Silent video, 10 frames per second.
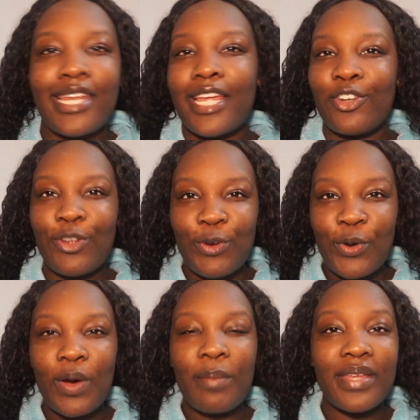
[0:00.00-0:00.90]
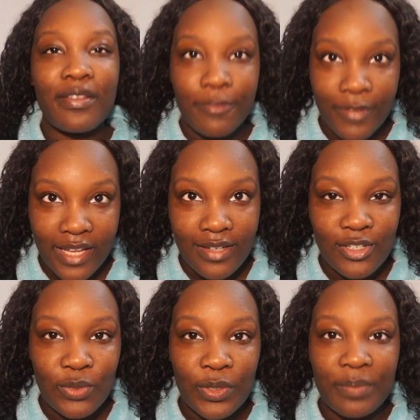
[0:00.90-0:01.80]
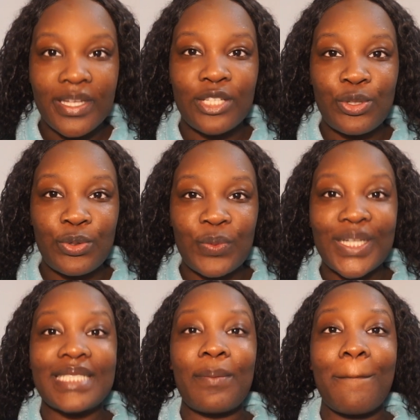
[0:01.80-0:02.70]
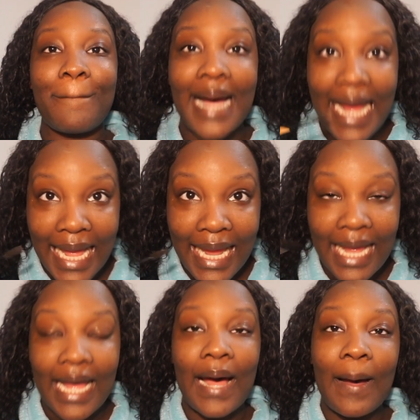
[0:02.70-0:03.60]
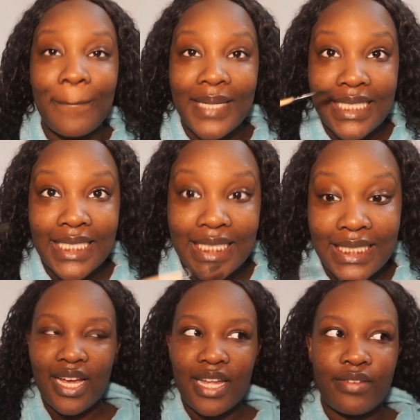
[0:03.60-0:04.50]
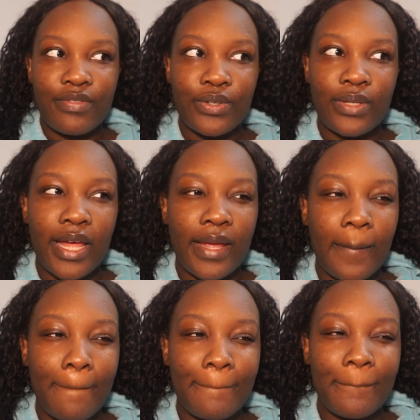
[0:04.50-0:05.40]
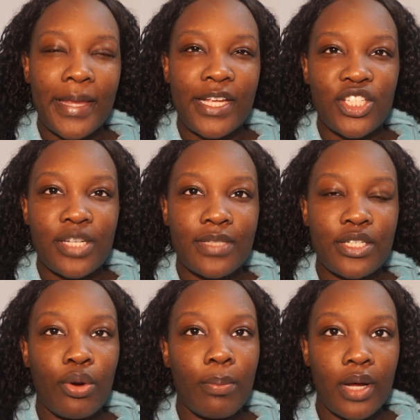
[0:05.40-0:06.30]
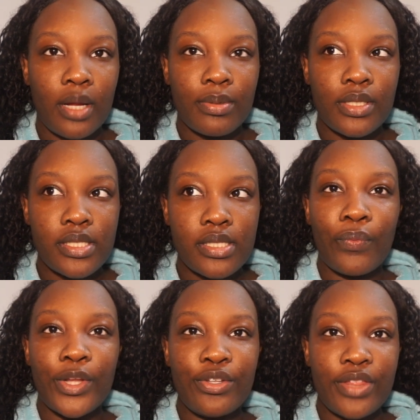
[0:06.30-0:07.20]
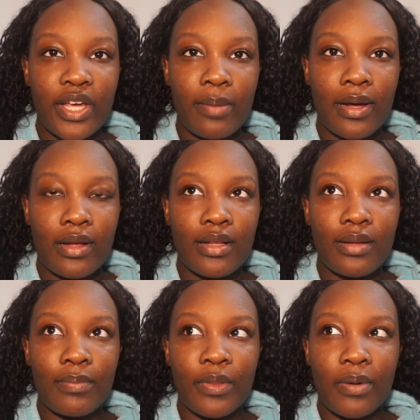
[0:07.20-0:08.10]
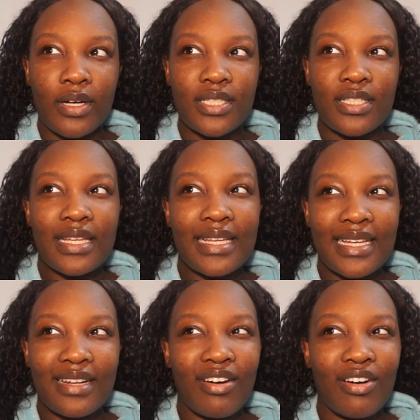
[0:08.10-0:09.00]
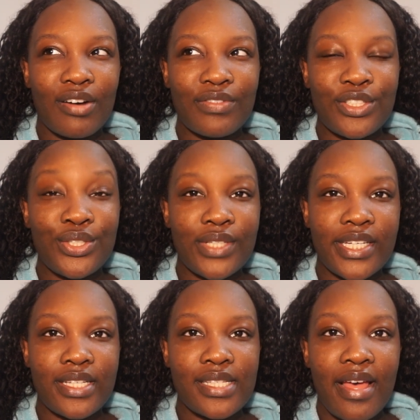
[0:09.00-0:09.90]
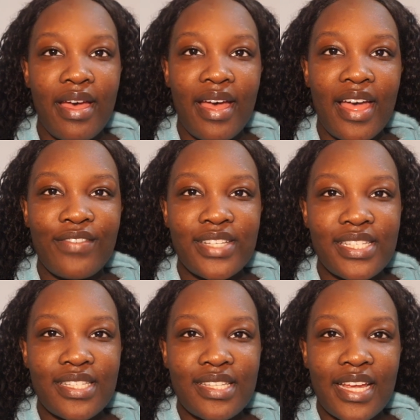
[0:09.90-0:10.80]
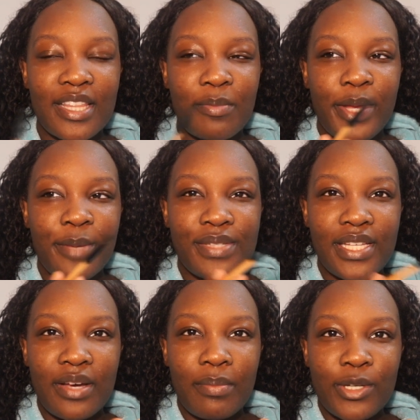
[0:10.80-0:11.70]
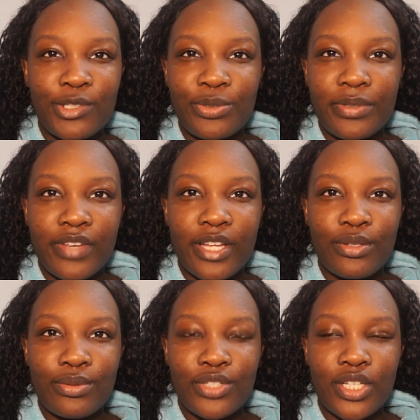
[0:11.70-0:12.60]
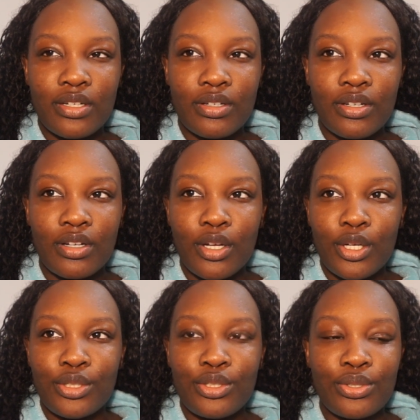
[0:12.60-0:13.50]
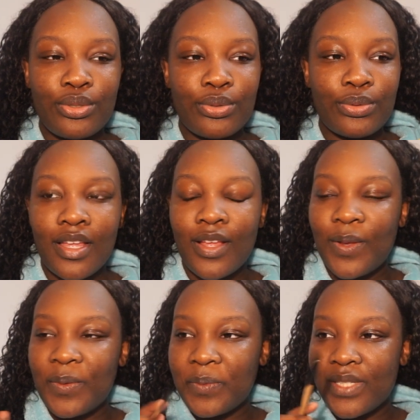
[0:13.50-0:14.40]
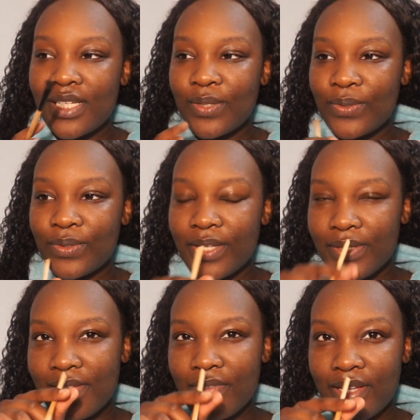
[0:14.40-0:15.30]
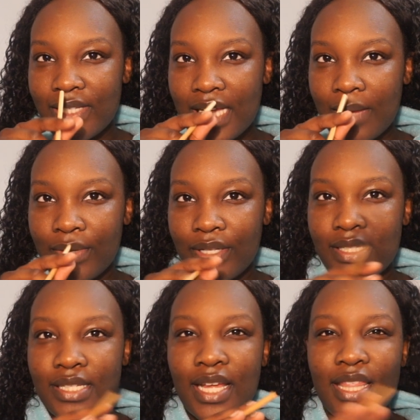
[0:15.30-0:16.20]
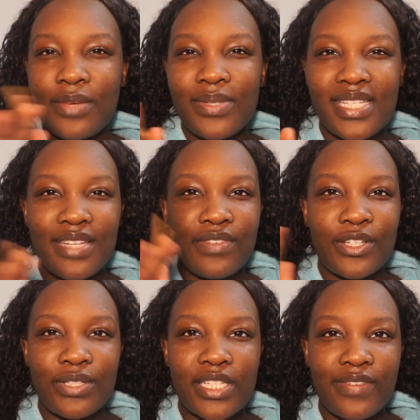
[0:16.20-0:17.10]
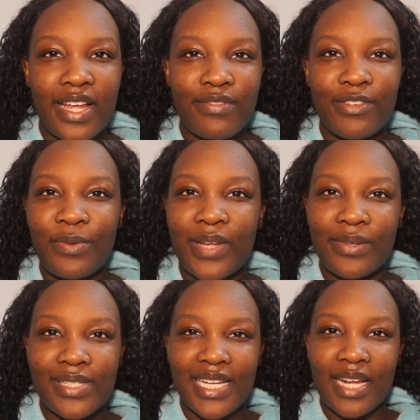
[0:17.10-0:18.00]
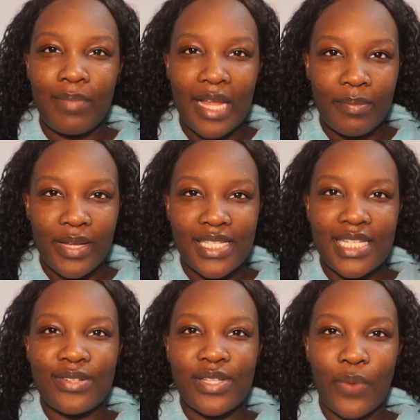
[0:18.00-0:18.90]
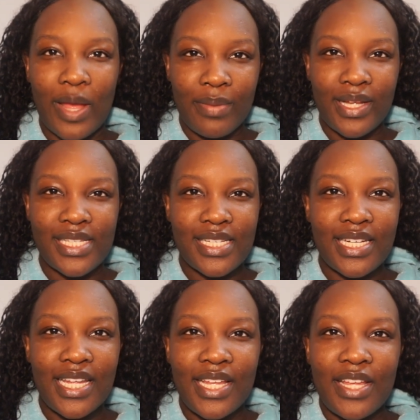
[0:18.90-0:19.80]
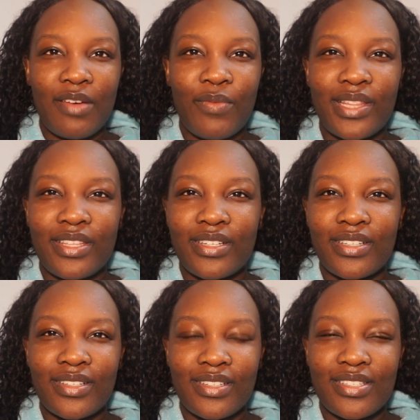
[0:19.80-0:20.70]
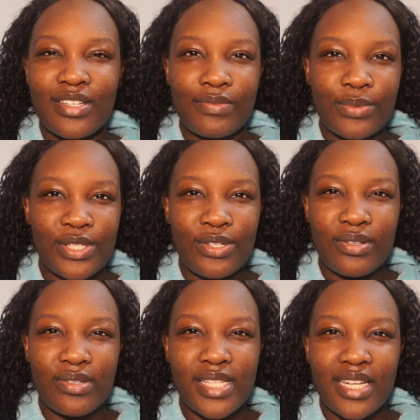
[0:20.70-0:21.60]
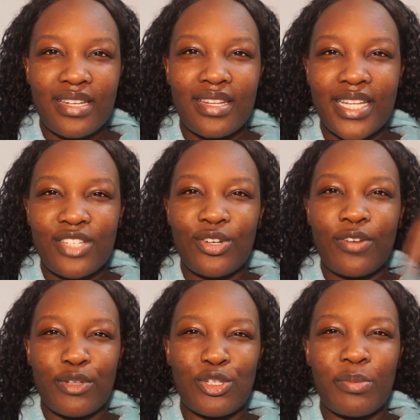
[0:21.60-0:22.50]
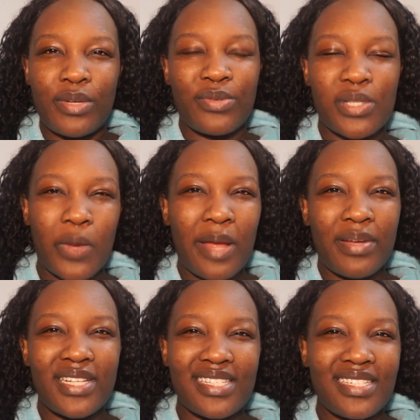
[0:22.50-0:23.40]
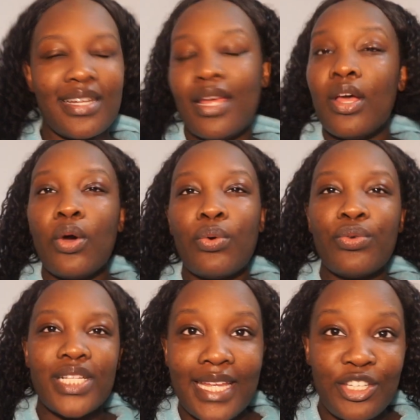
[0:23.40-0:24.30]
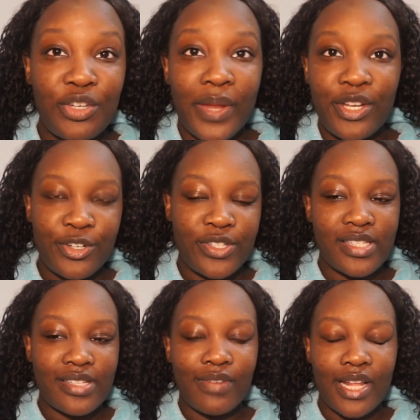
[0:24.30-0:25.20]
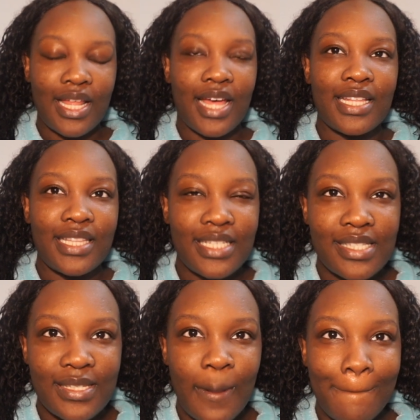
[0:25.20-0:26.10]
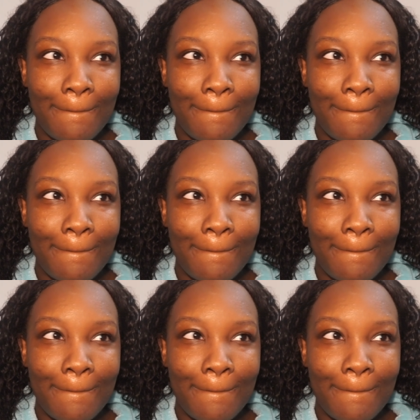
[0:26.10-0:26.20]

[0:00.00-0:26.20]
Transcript: Like, no, not what I'm being fed, not what I'm being told, what is my opinion? I kind of feel like H&M did it on purpose. When you think about the past year and a half, 2 years, ever since like the Pepsi commercial with Kendall Jenner to, what's it called? There was something else that happened. I think it was a Nivea or Dove advert where there was like a black person, there was a white person, and when the Dove was used and they took off the top and it was a white person. All these innuendos and stuff like that in these